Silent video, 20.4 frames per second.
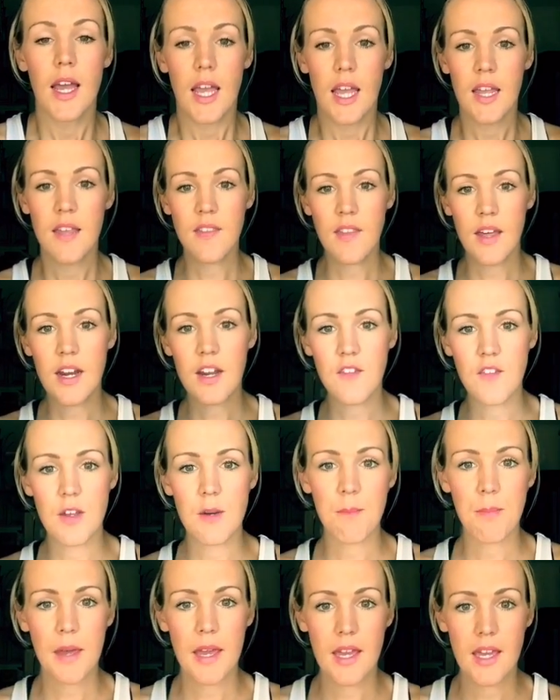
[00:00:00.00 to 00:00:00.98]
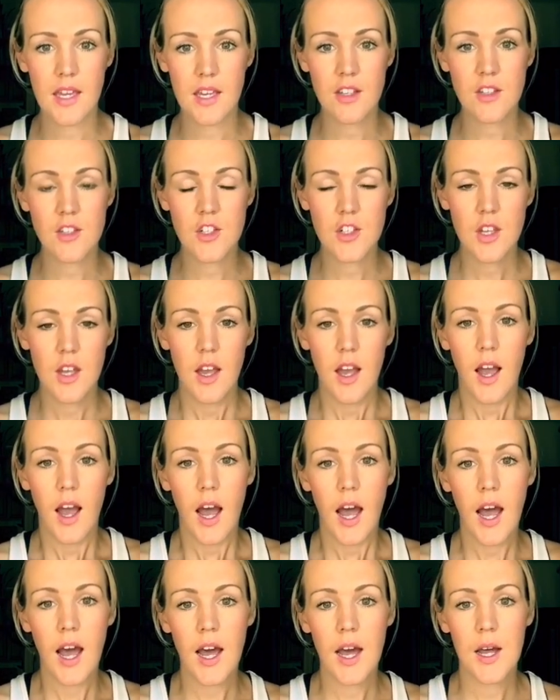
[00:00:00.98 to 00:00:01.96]
In that event page,
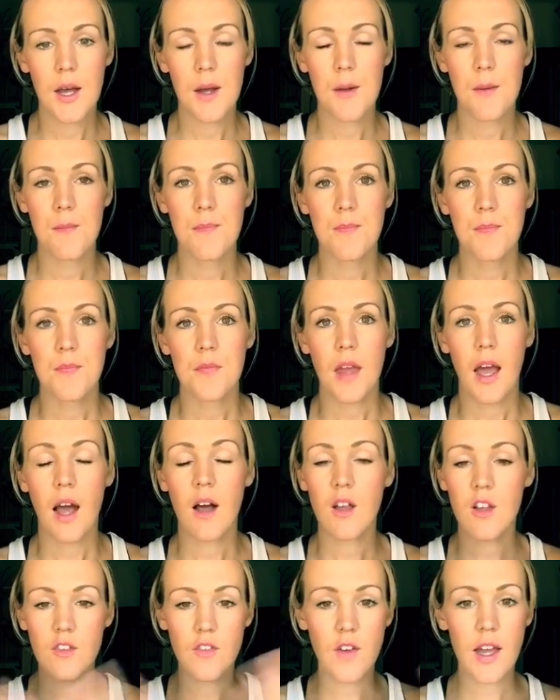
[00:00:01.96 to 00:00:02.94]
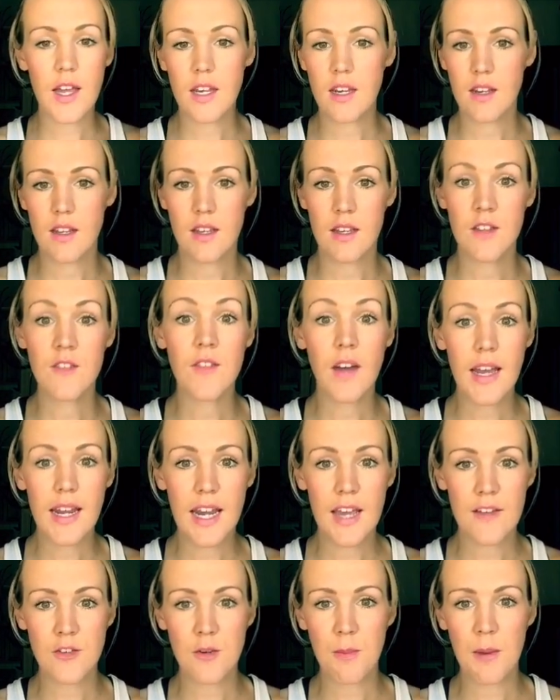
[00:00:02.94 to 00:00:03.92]
I'll invite
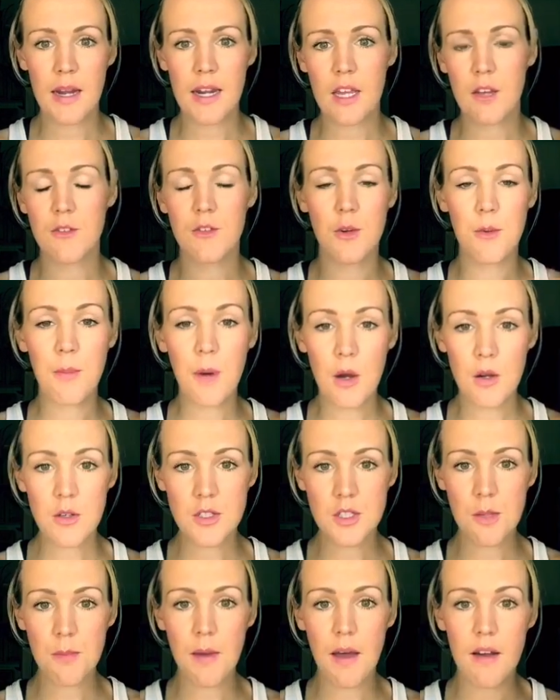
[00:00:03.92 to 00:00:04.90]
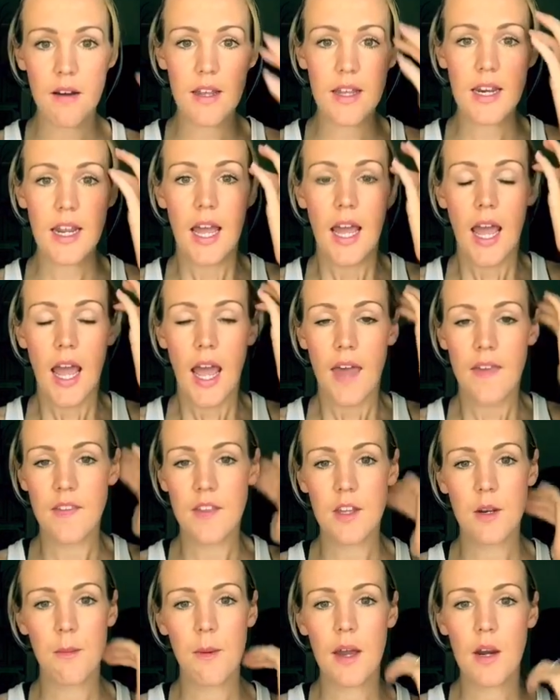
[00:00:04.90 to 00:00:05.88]
everybody, I'll do a post about it, and
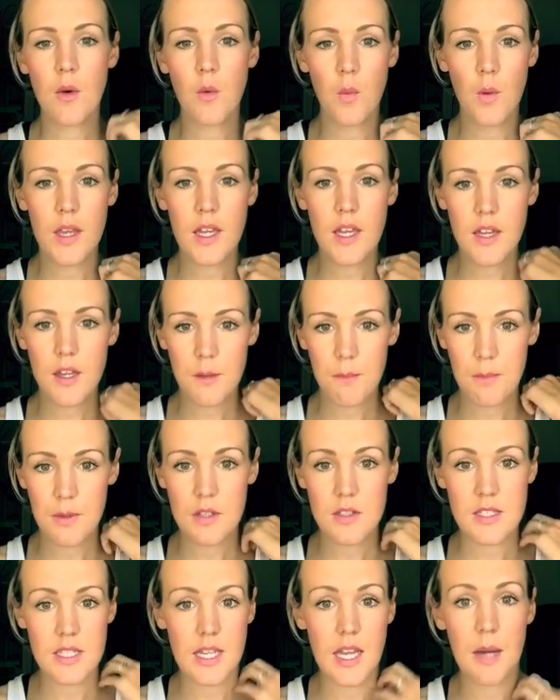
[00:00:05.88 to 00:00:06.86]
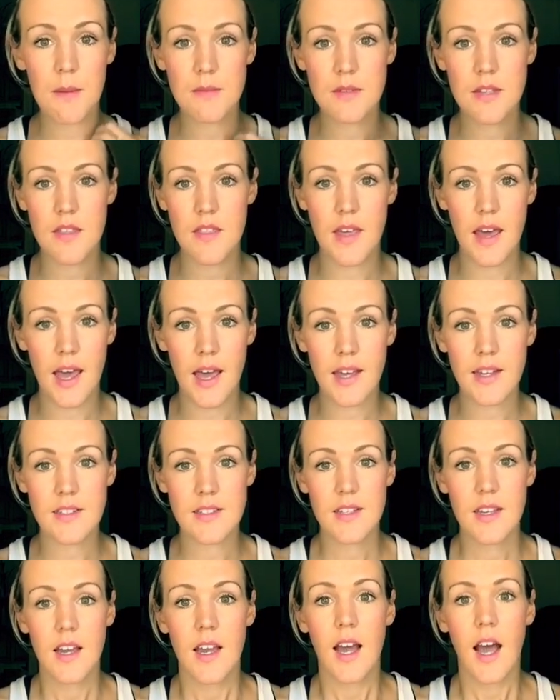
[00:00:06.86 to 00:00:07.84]
then about a week building up to that,
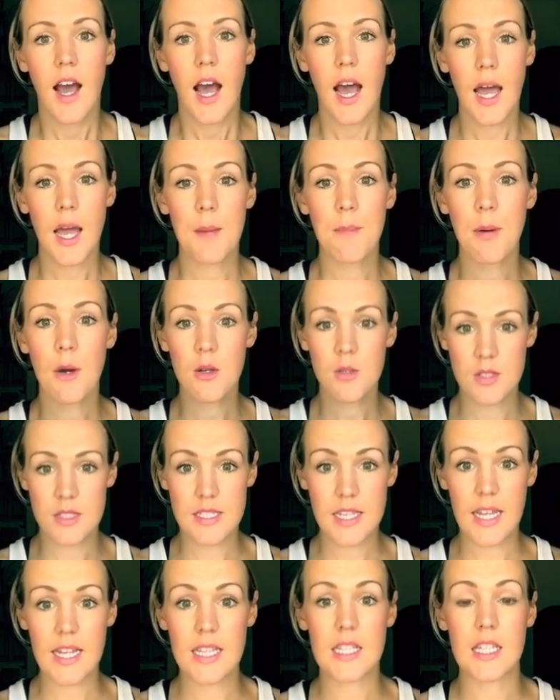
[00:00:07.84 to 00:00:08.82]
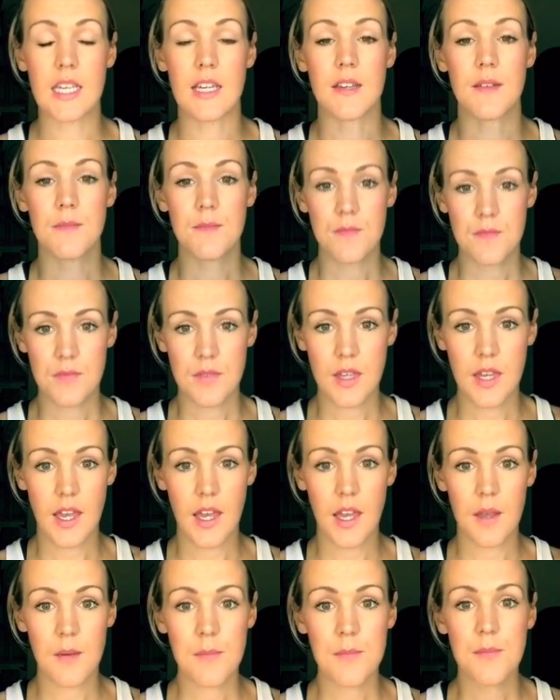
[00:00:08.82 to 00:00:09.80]
I post daily,
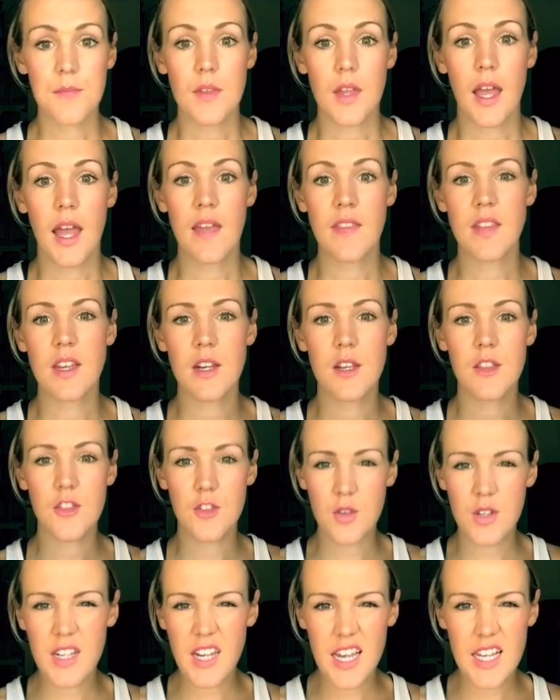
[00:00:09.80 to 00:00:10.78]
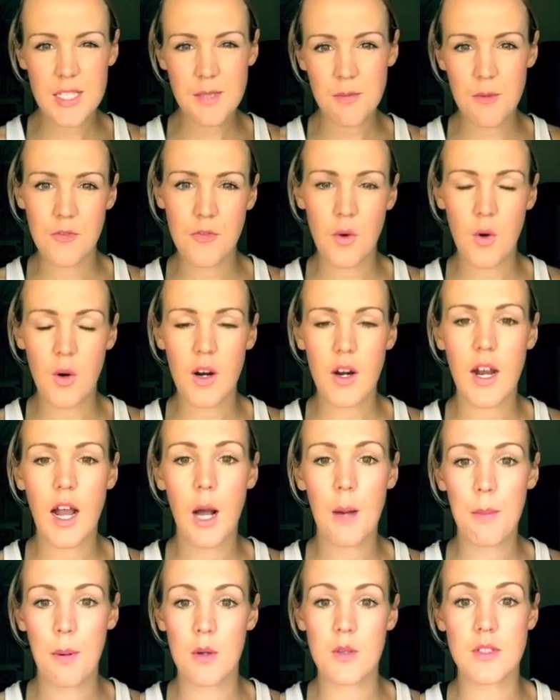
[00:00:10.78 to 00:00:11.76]
okay? And then 3 days before,
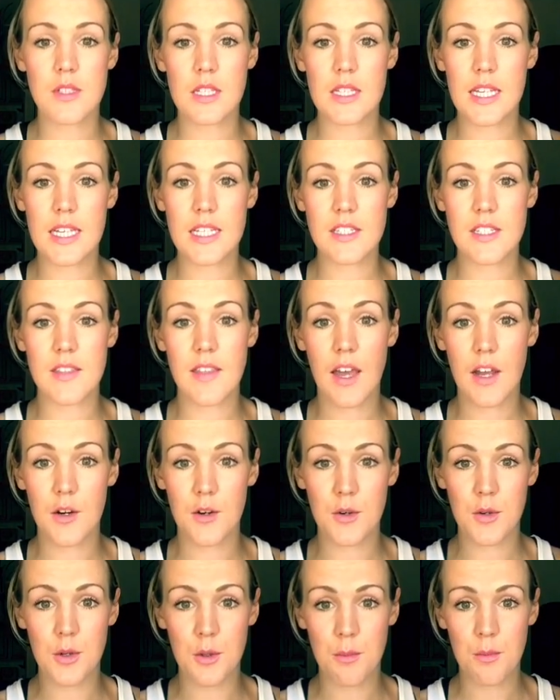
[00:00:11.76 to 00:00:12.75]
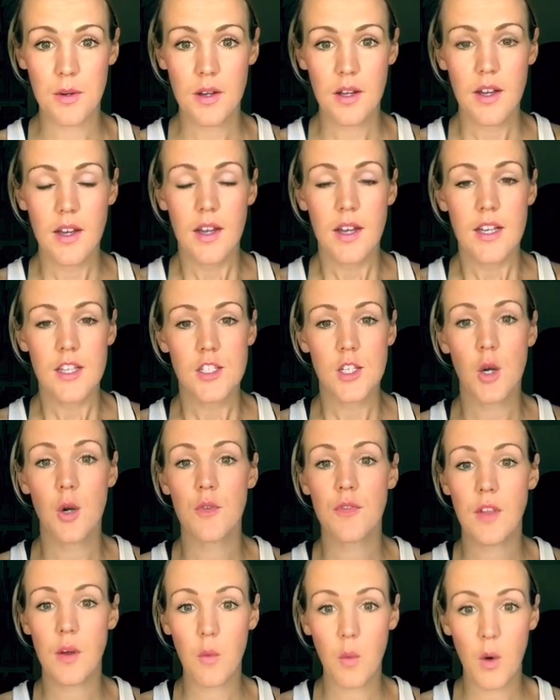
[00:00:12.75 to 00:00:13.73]
I'll post a link to that group. So
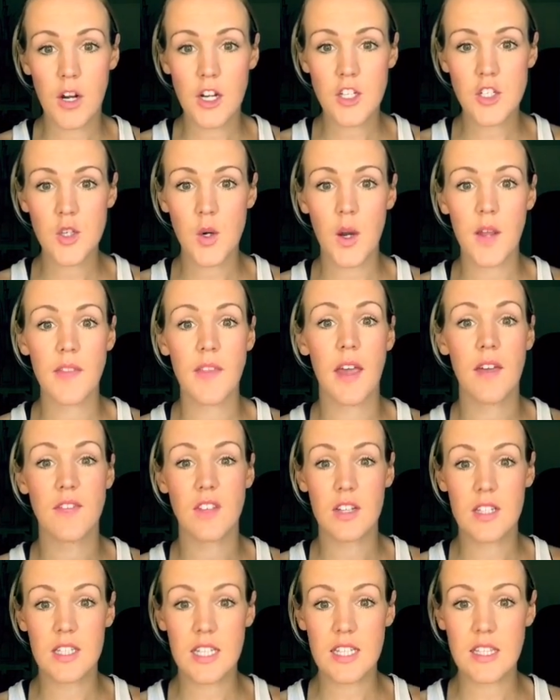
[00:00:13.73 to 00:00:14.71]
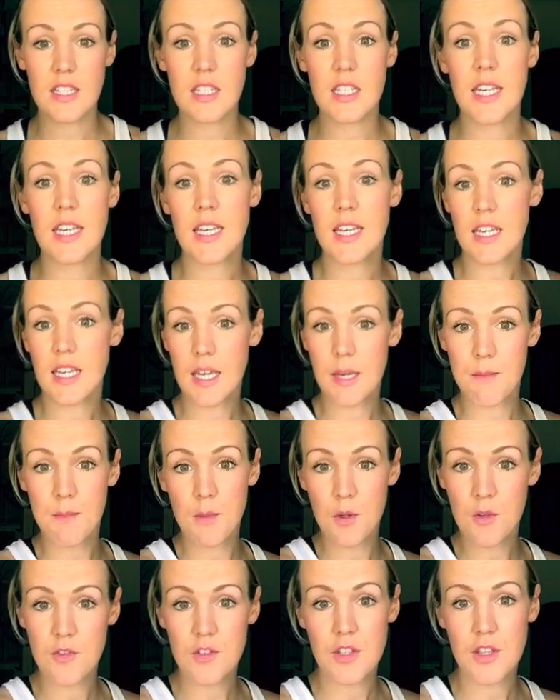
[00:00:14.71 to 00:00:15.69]
if they want to join, they have to click the link and get
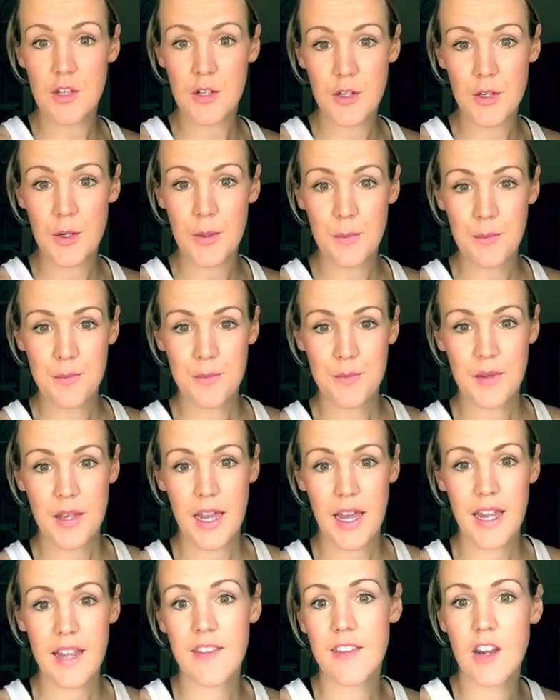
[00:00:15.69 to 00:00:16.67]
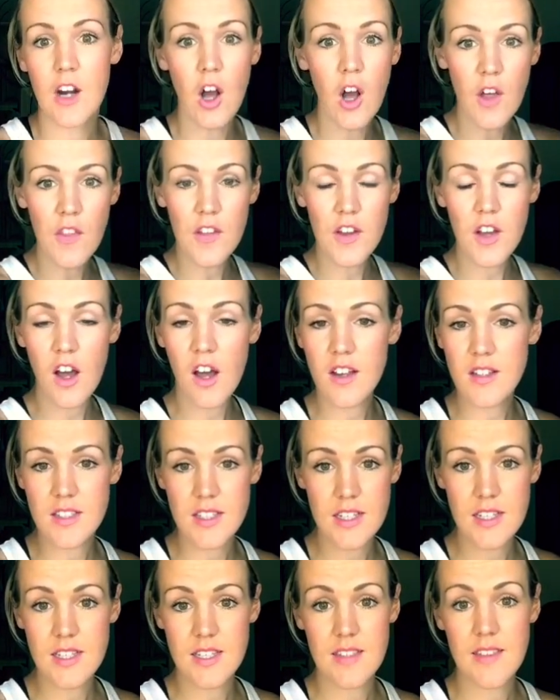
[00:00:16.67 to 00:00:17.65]
moved to the group, okay? And then all the
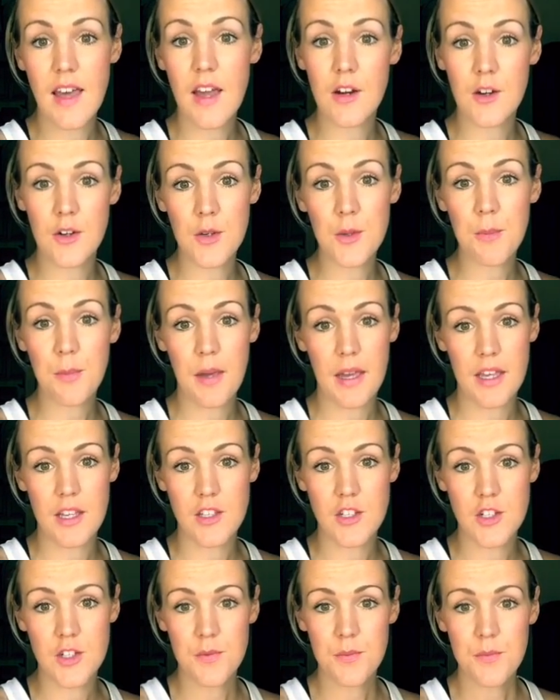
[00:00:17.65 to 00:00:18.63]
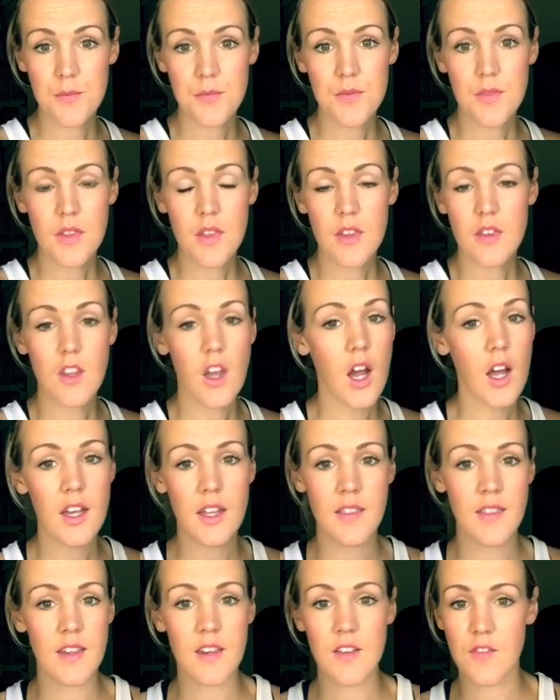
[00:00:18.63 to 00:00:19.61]
content's in that group page, not
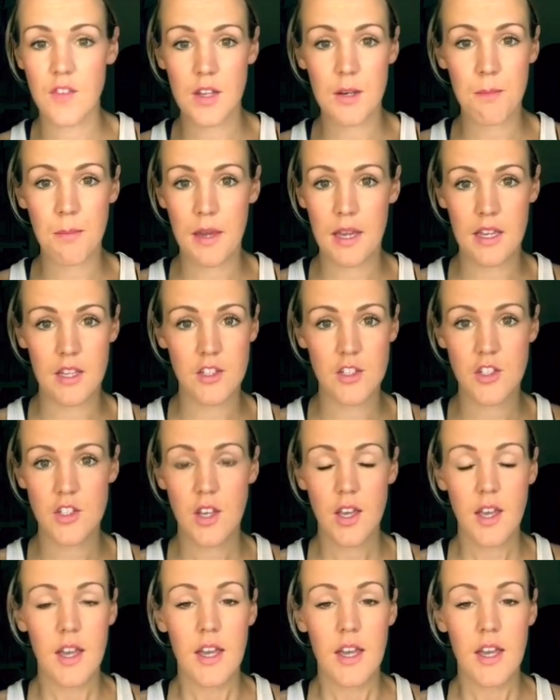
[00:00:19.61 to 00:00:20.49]
in the event page.